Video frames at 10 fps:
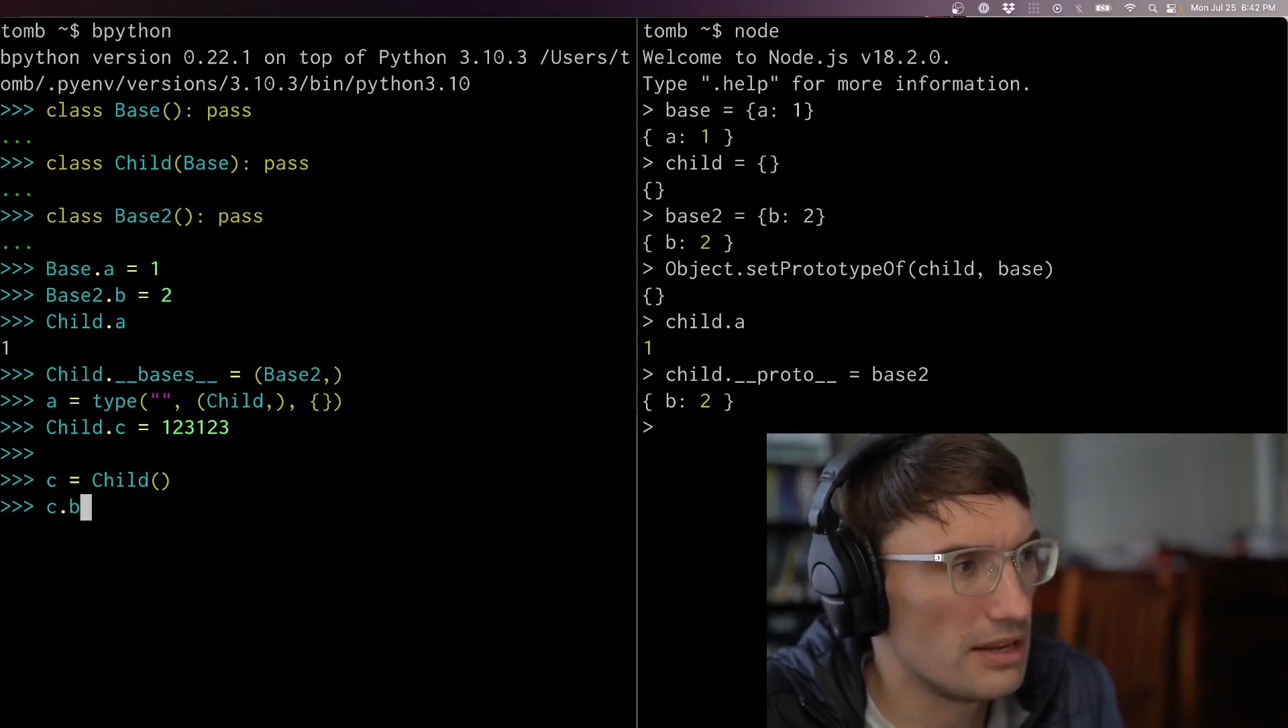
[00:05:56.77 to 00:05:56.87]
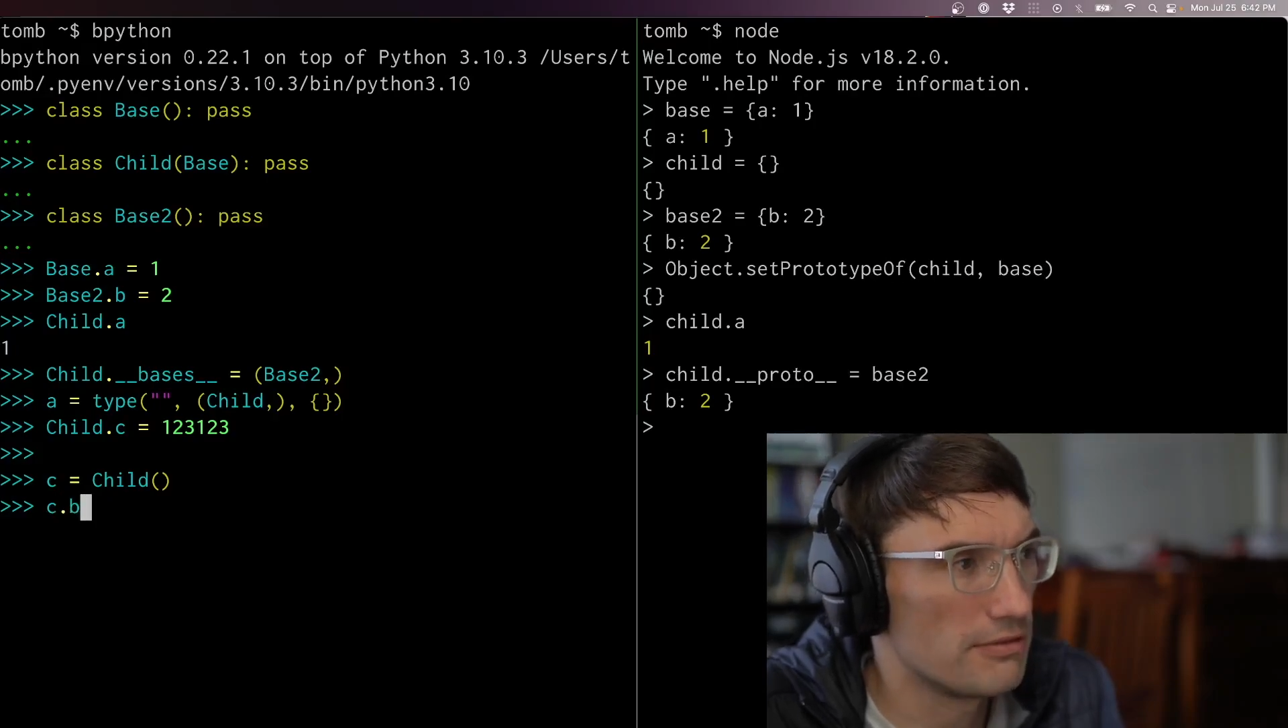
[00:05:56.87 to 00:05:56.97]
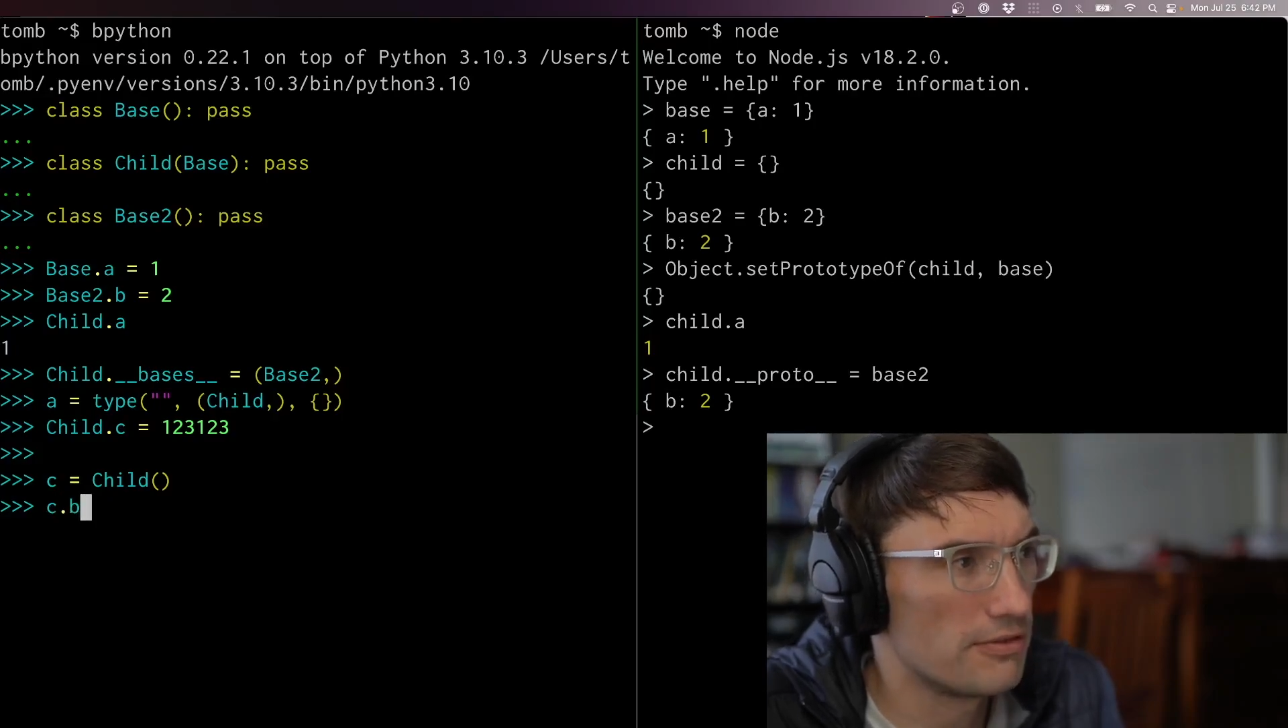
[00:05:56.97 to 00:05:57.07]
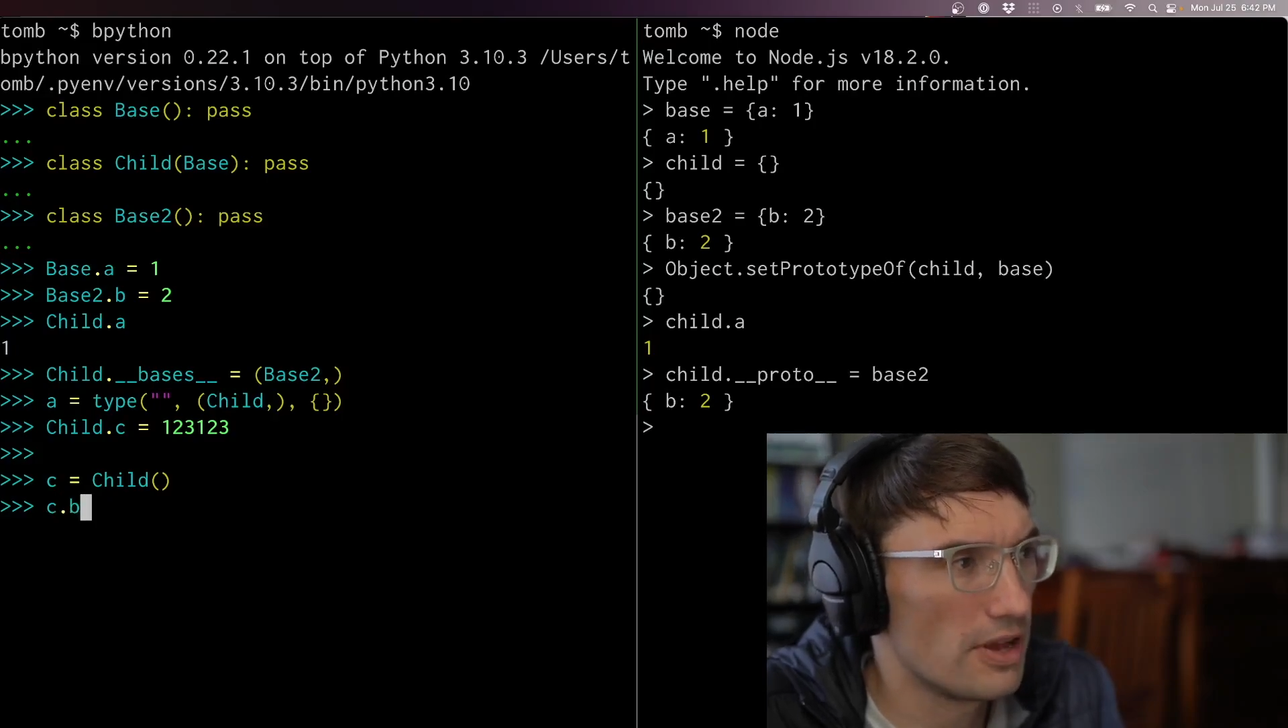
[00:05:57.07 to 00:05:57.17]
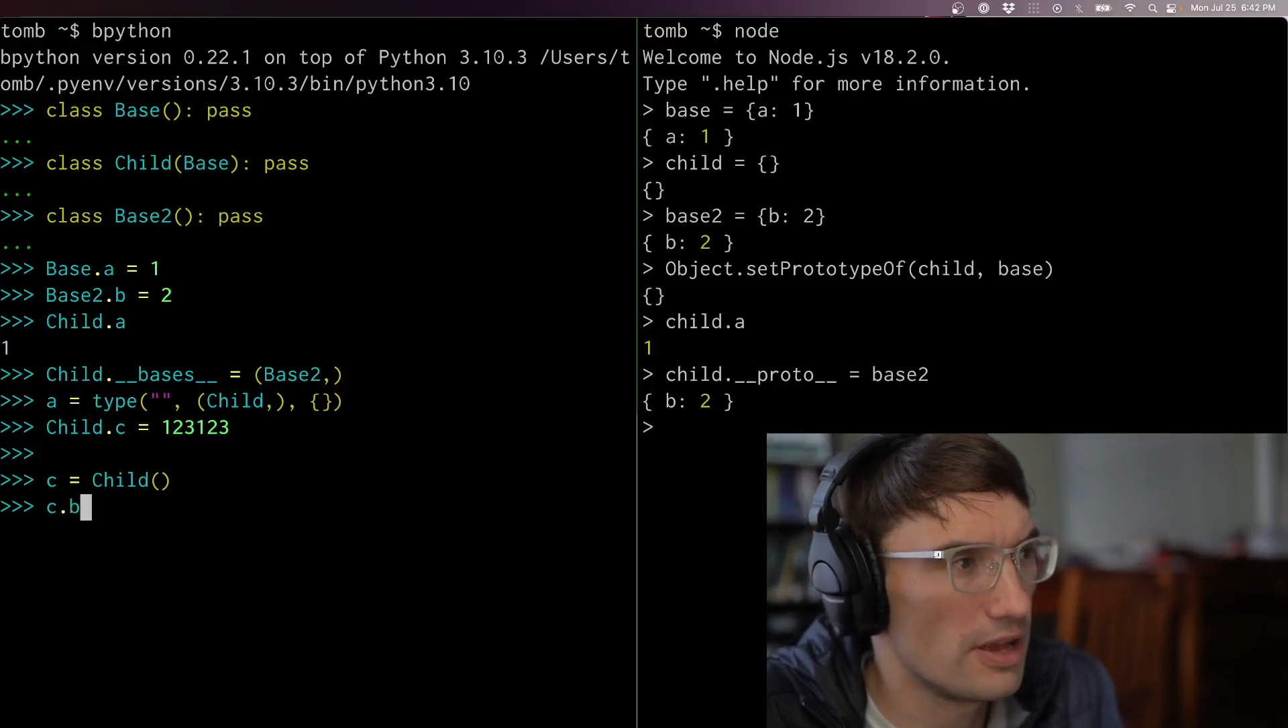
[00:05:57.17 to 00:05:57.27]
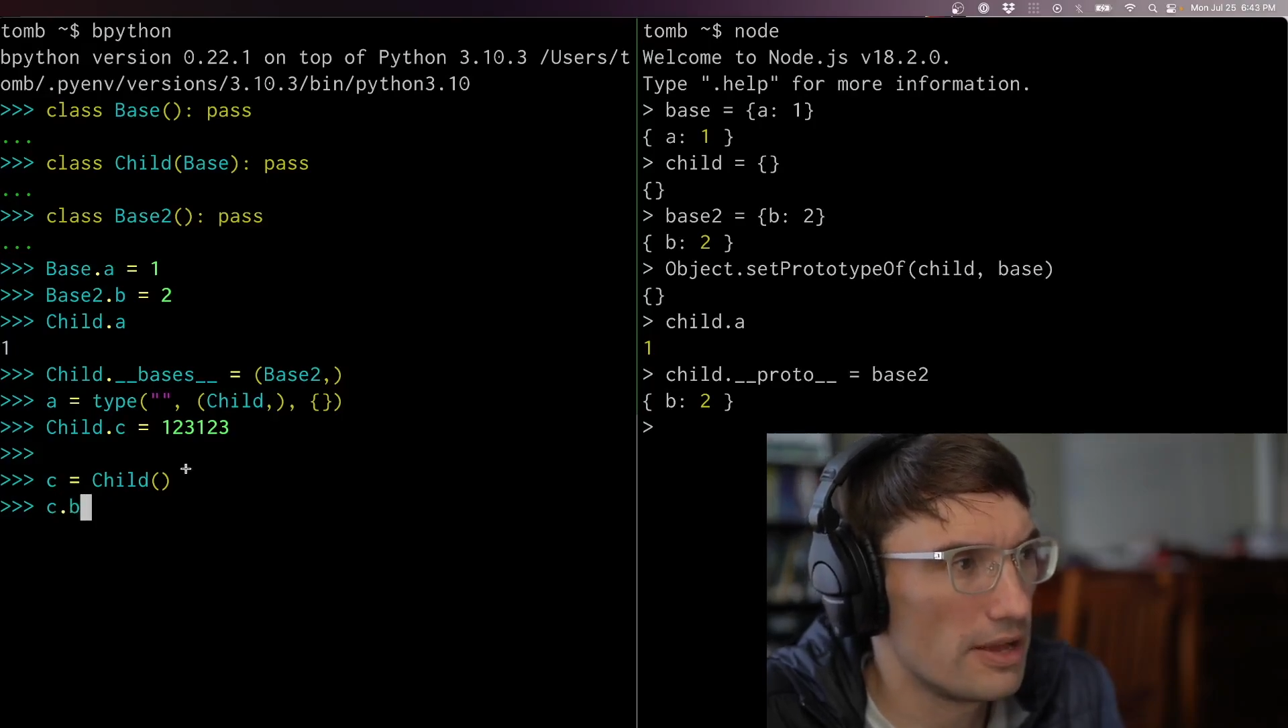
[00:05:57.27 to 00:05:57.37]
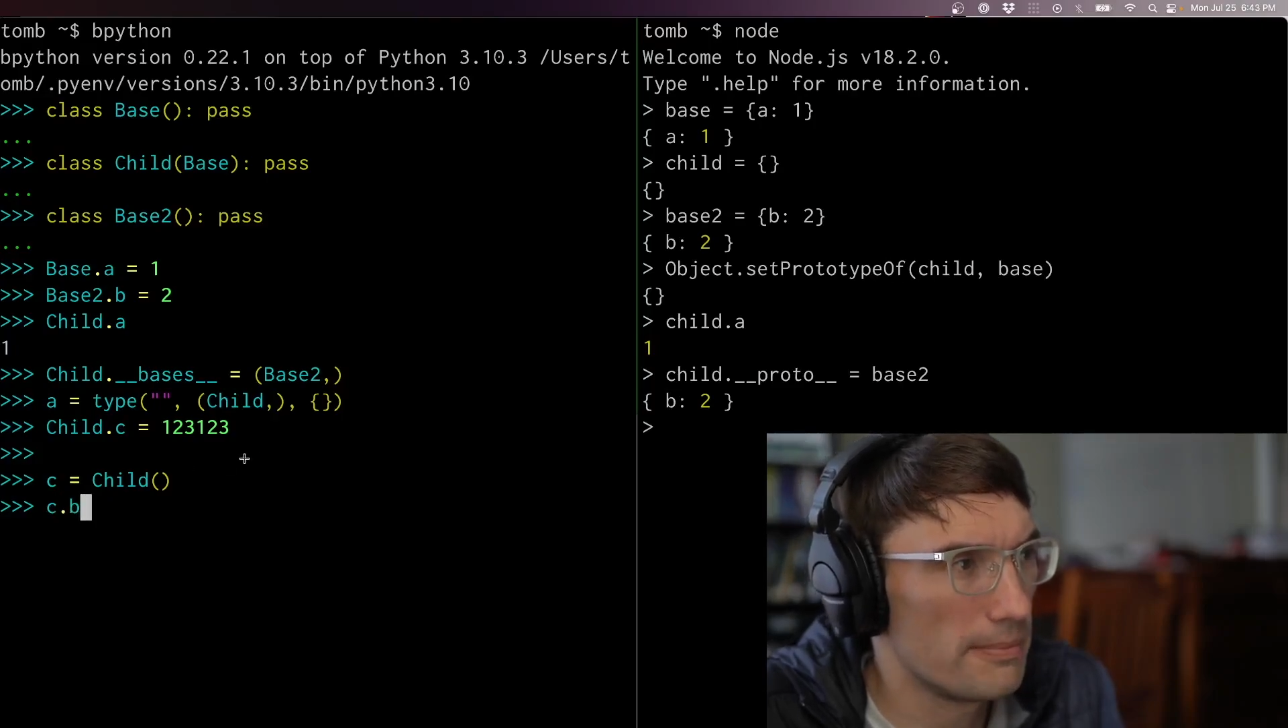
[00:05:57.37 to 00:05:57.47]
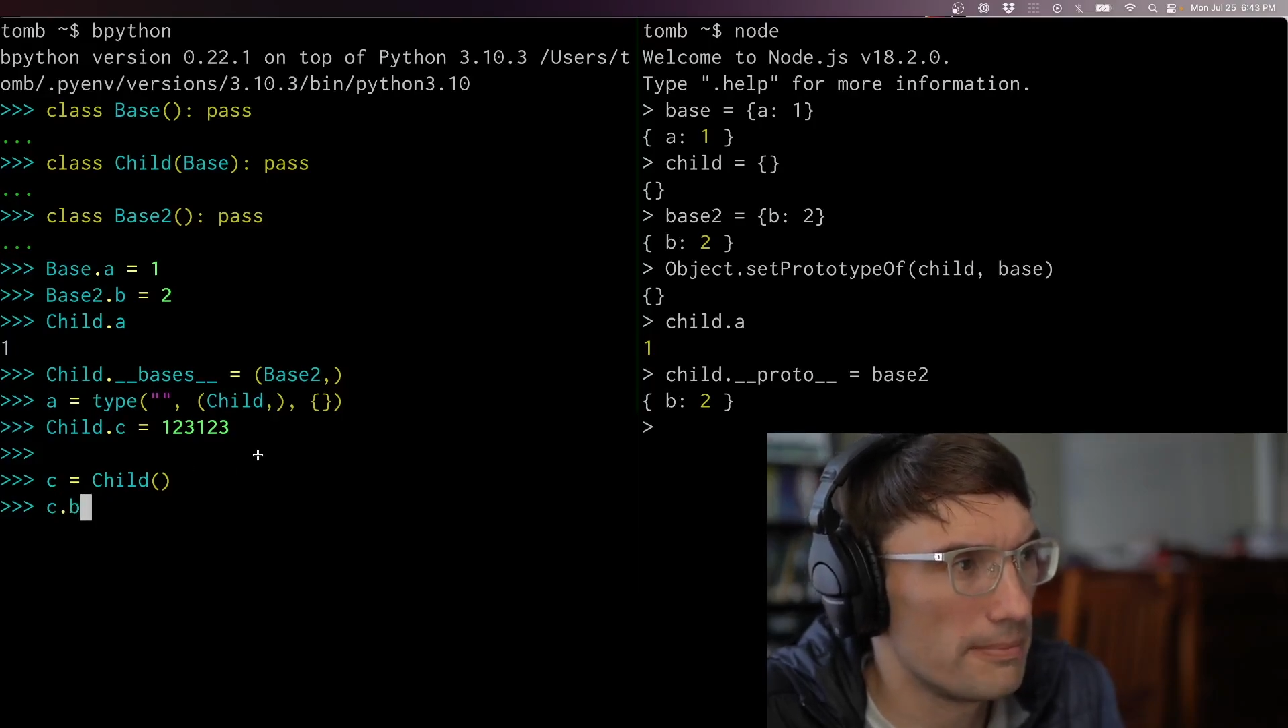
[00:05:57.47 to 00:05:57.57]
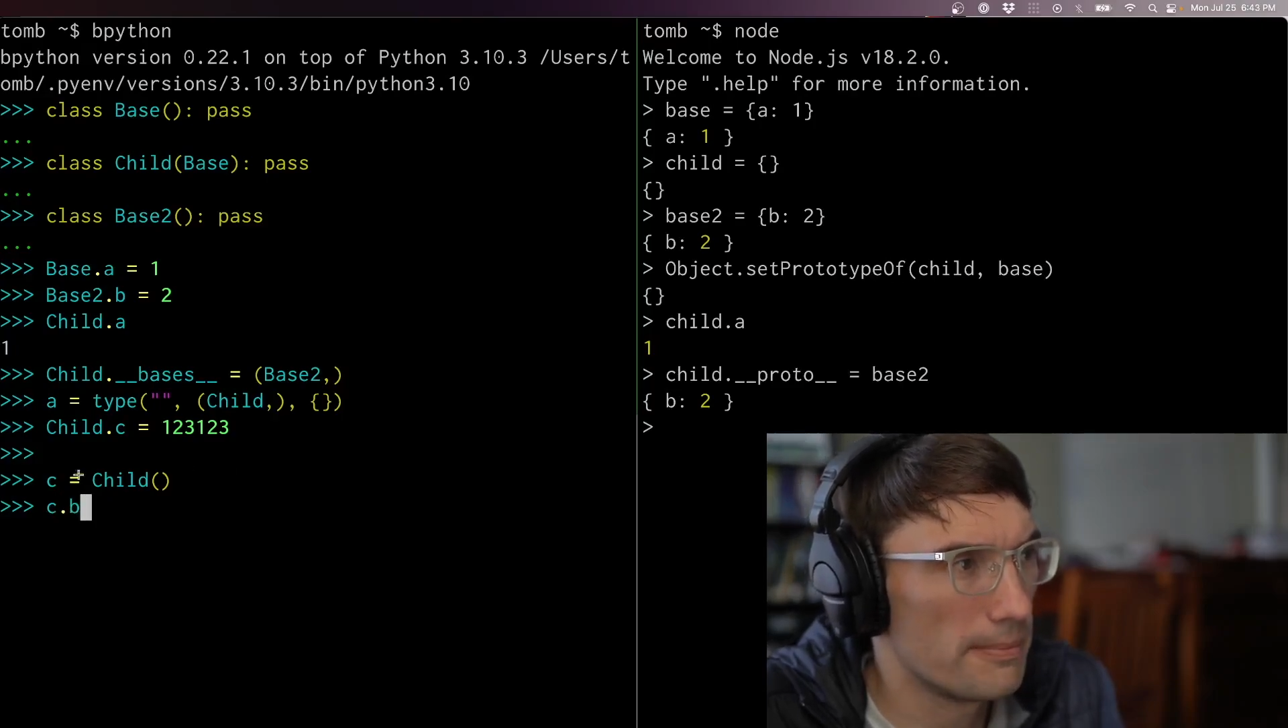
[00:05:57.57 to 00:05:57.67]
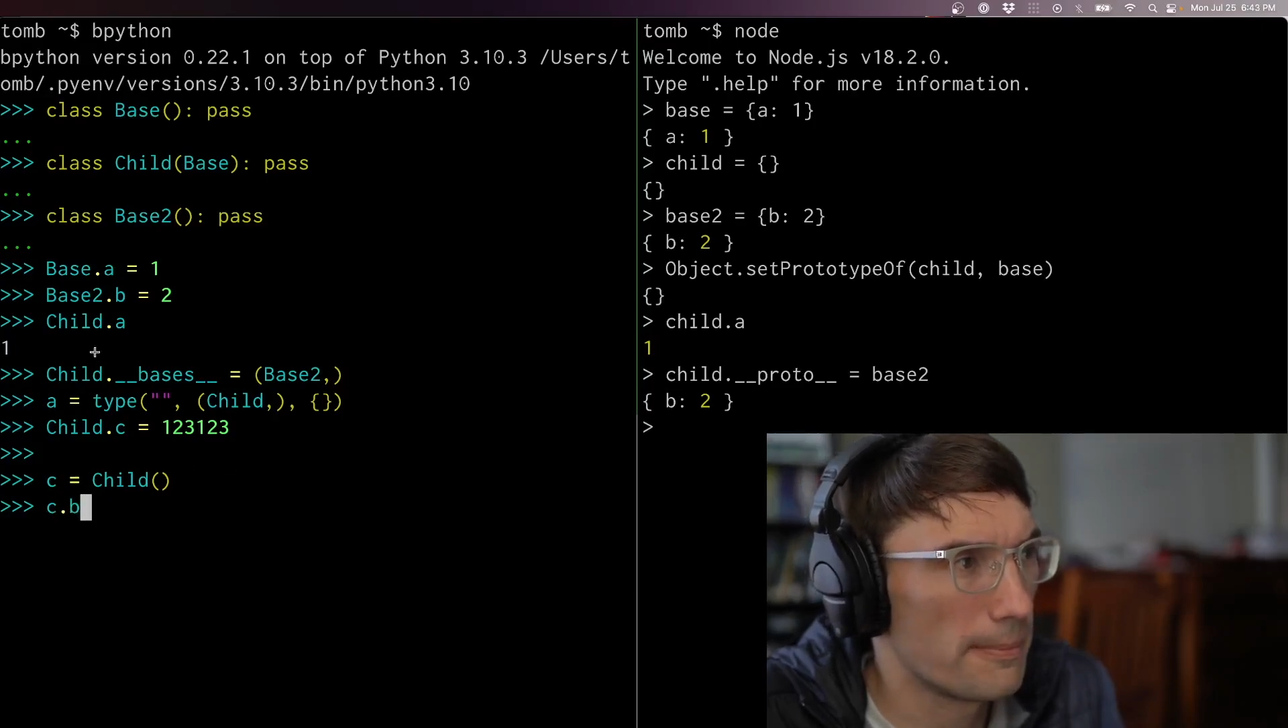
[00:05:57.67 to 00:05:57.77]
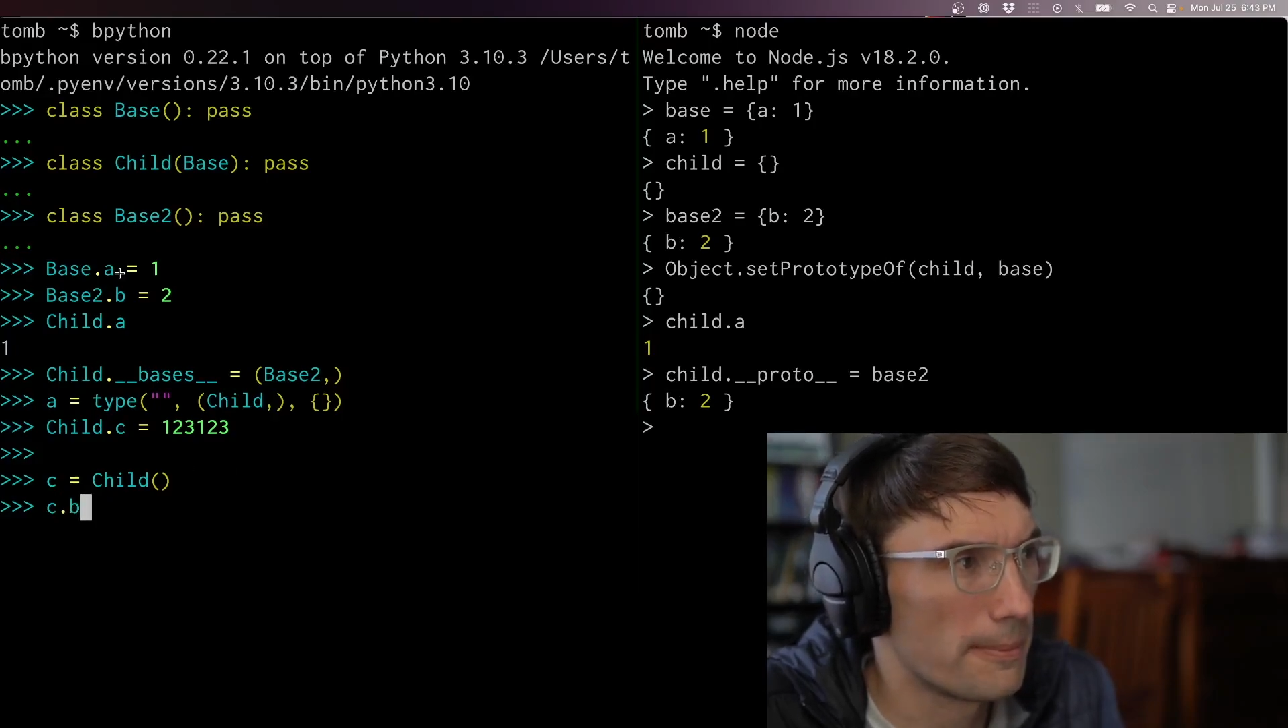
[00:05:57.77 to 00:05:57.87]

from